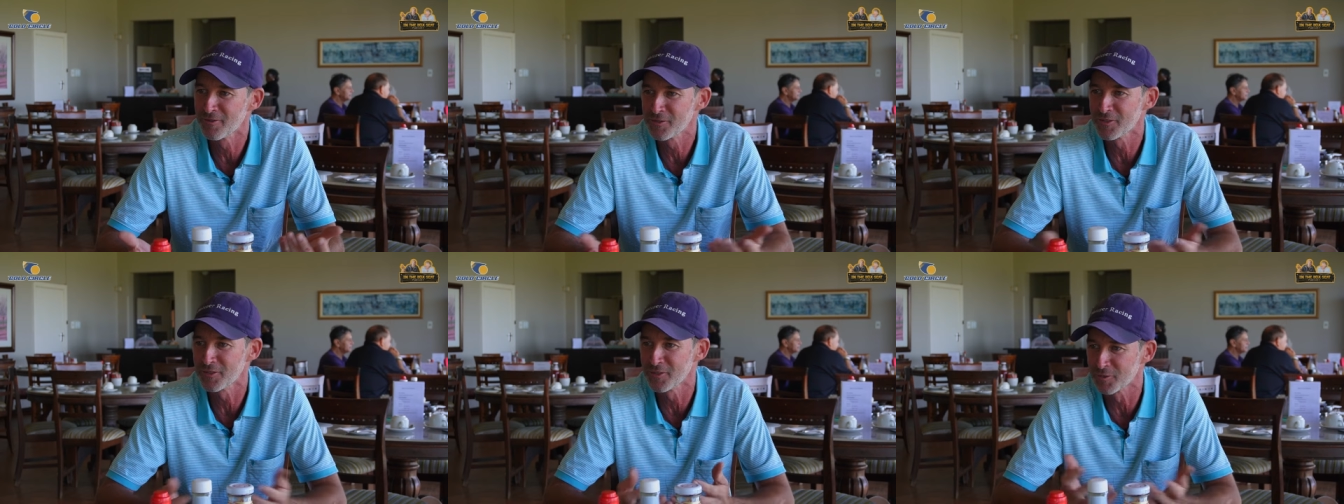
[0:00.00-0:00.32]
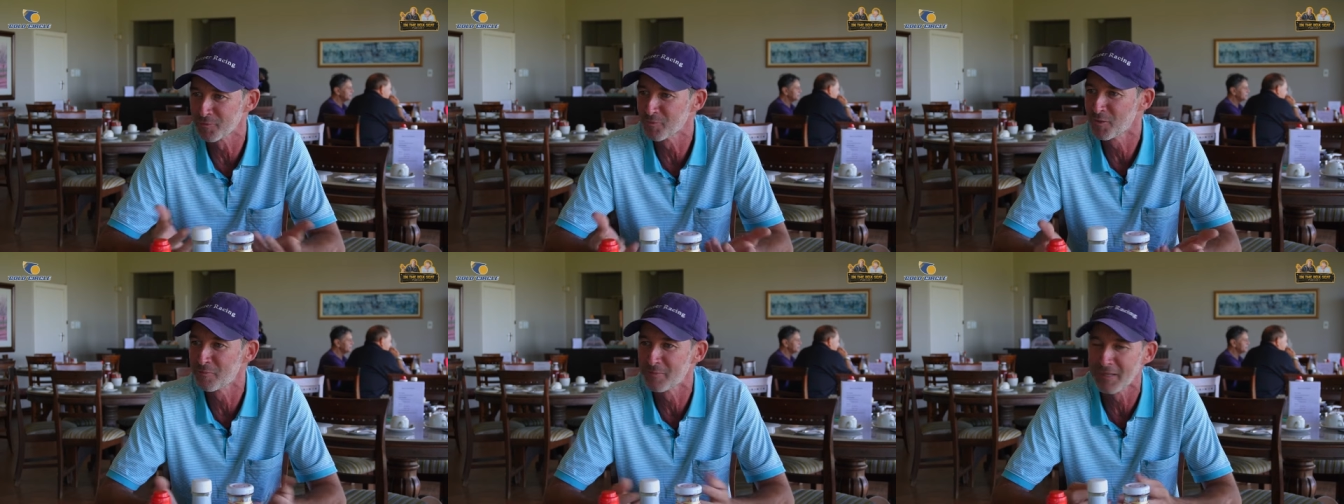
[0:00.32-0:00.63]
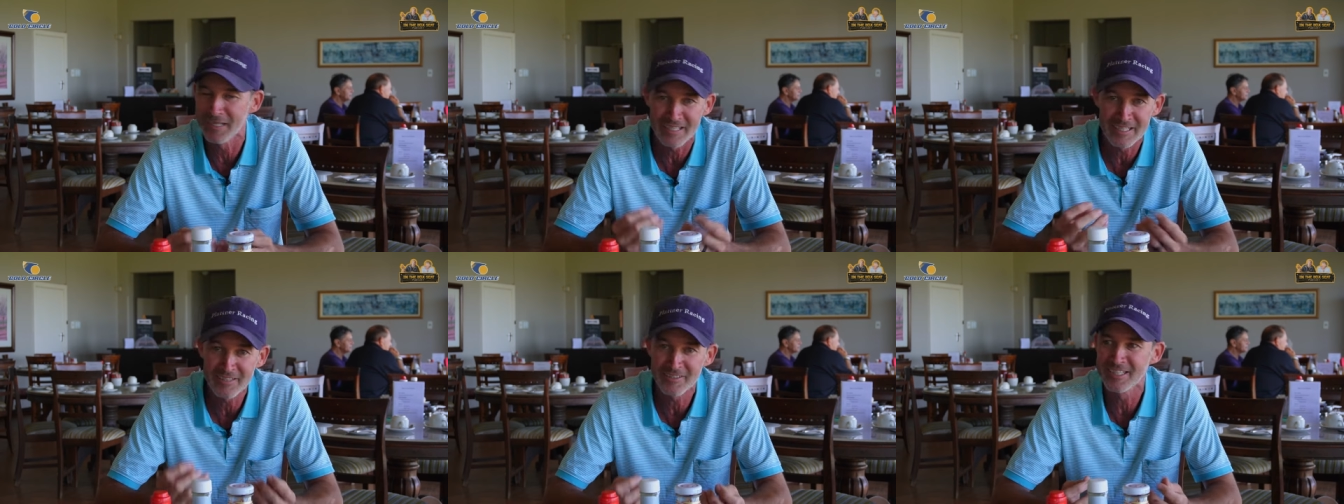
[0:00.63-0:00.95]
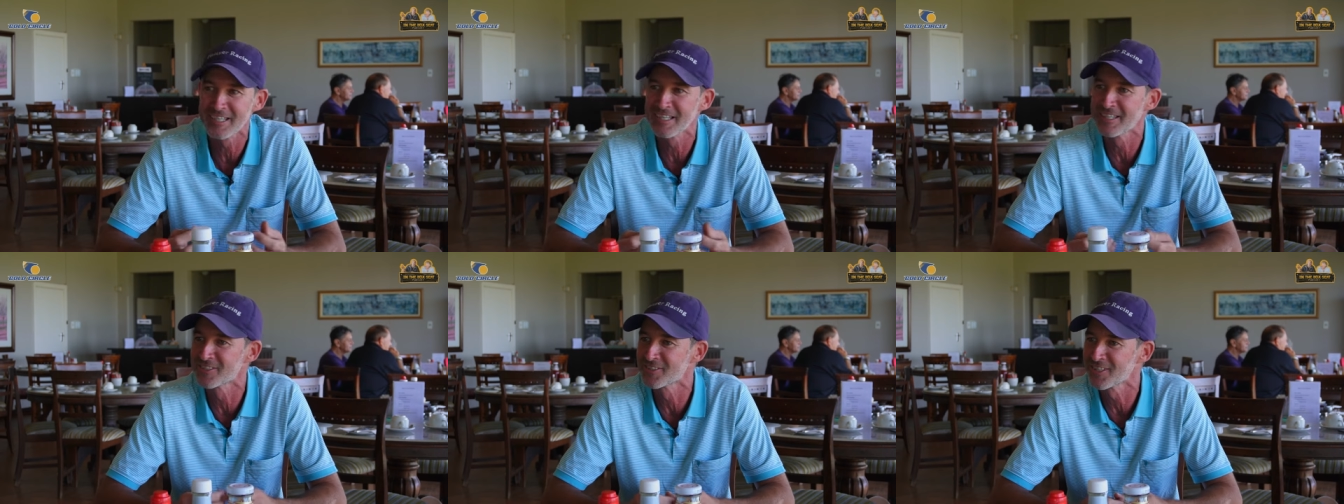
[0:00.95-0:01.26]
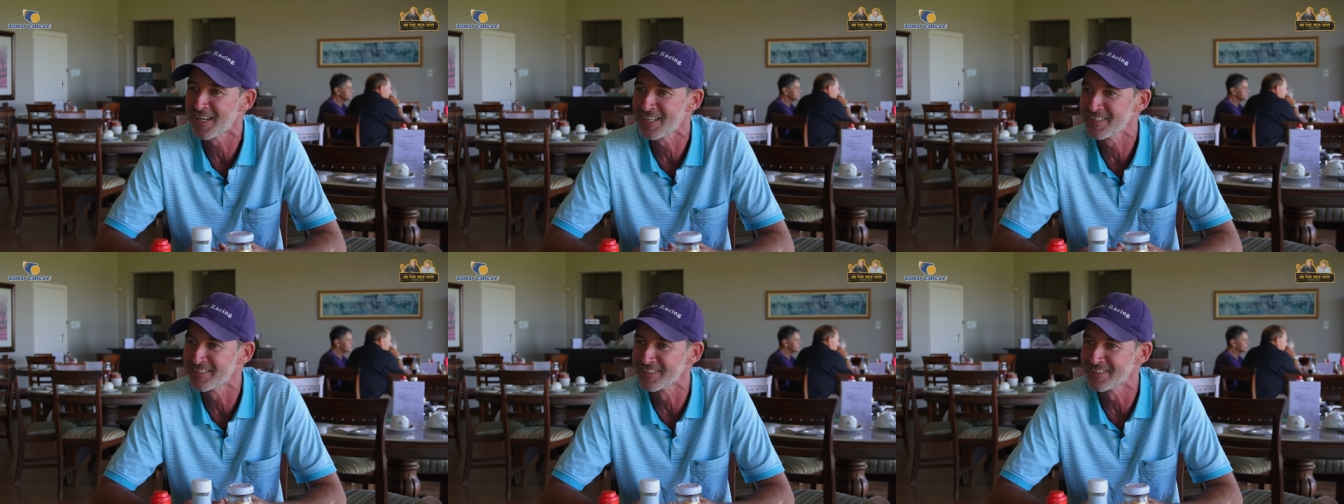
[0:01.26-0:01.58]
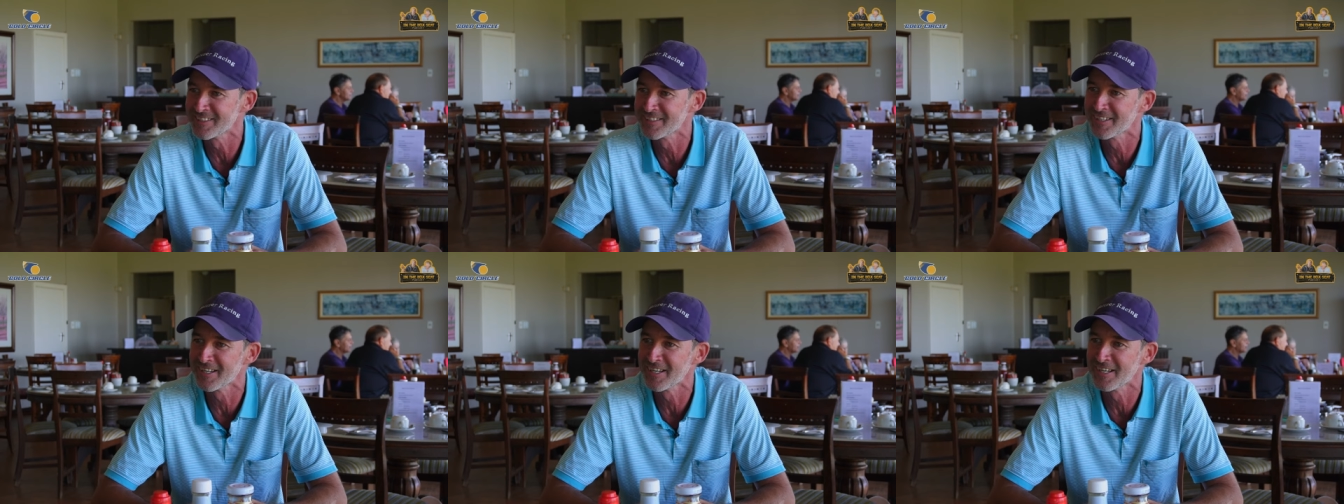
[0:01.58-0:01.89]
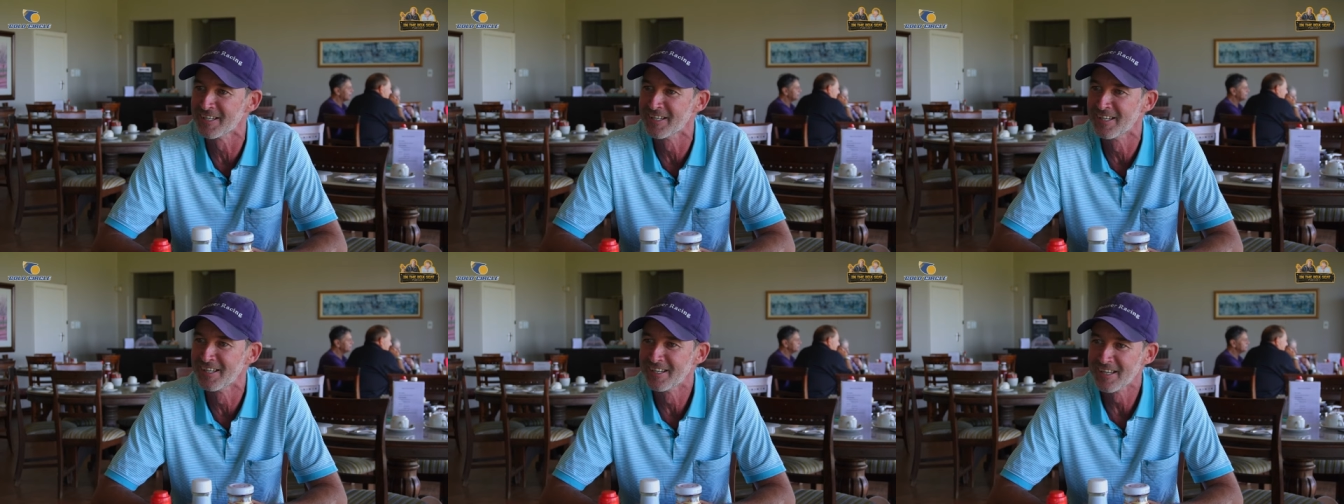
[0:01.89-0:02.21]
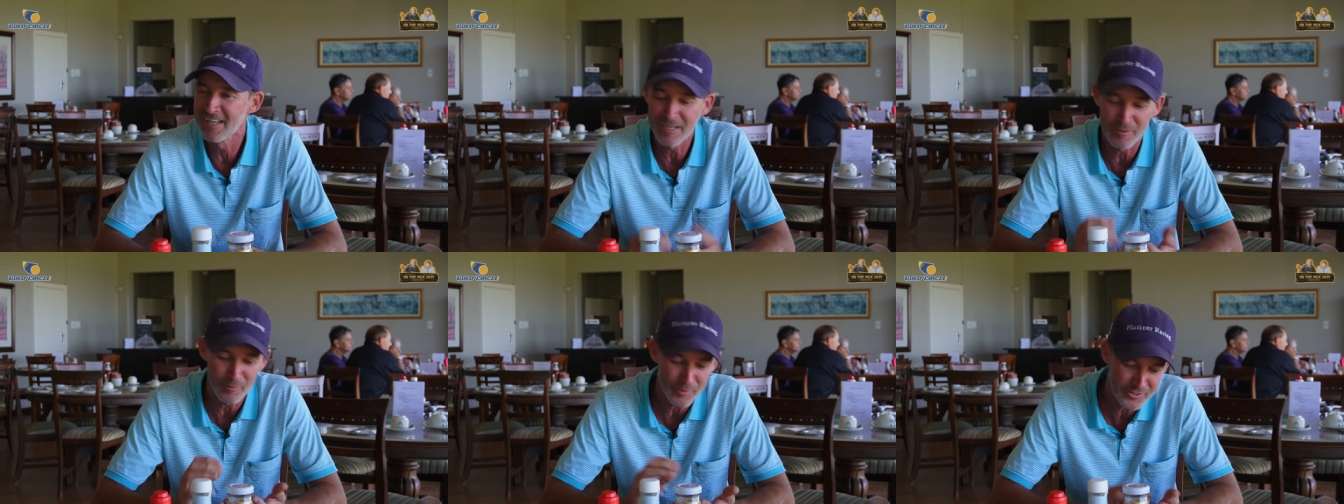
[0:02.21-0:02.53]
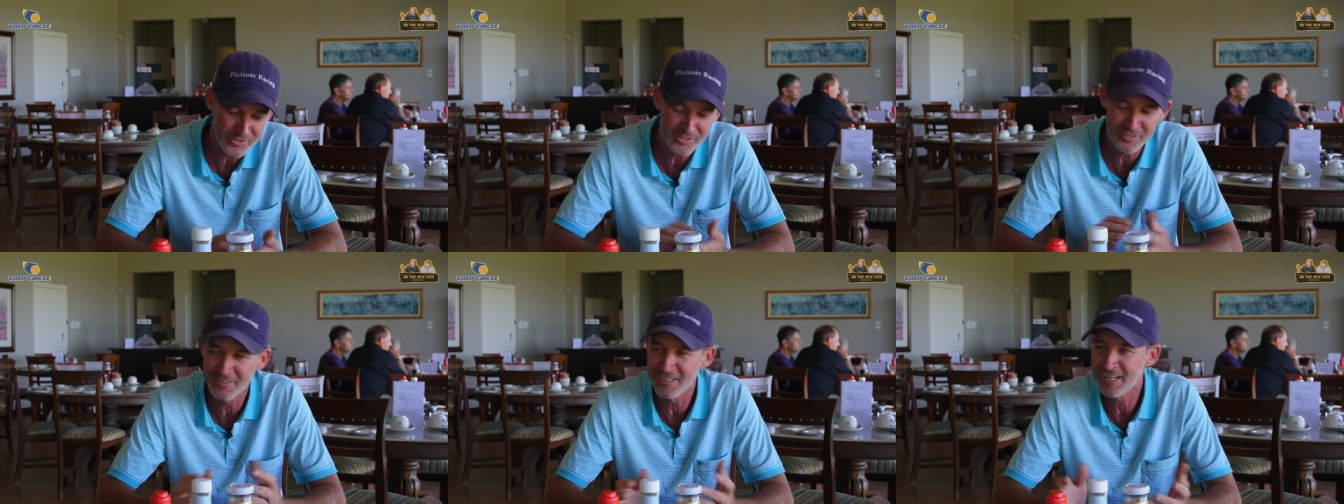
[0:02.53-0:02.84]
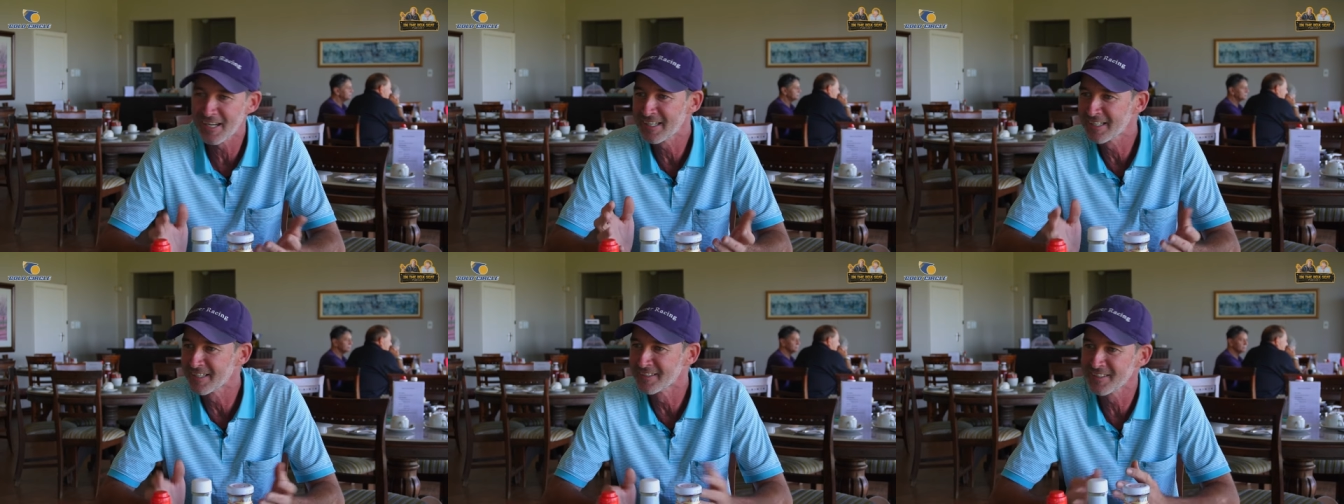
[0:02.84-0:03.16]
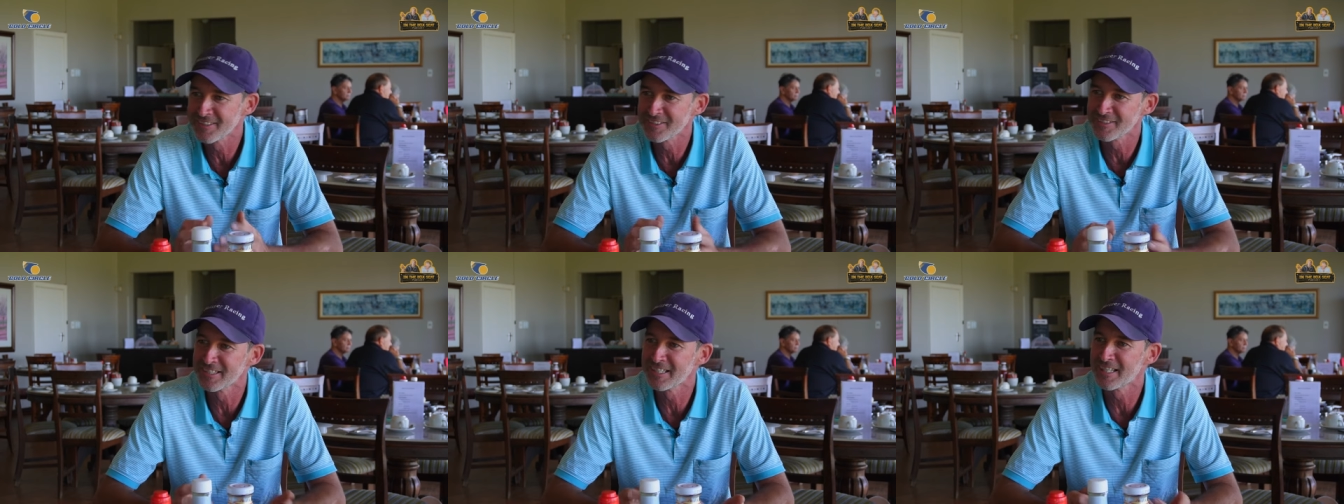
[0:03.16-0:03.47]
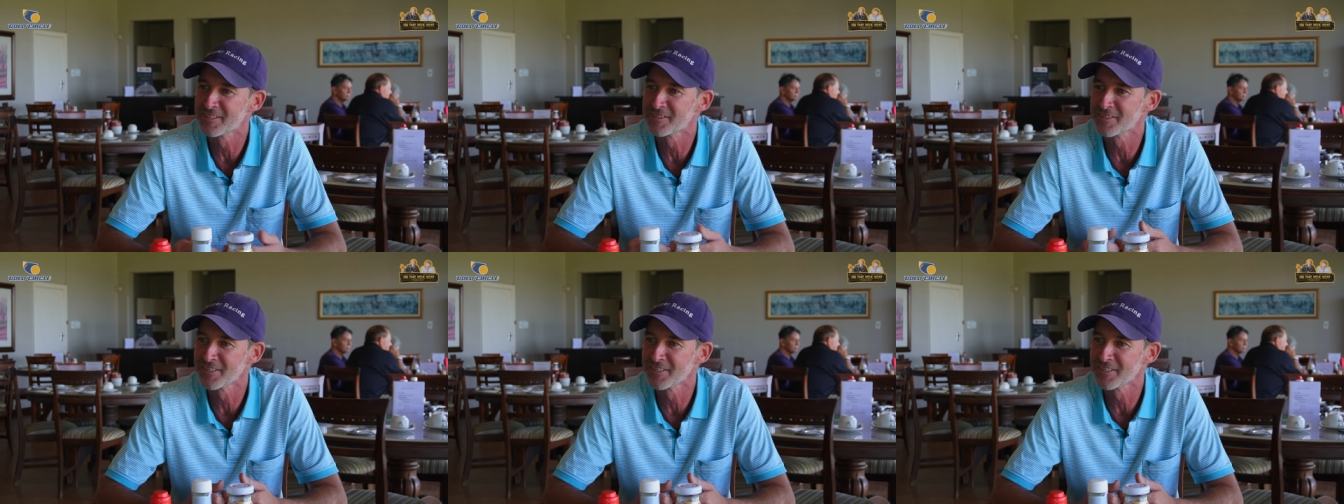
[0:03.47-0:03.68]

also a small partner, he'll get excited, you know, hey, what's he riding, this and that.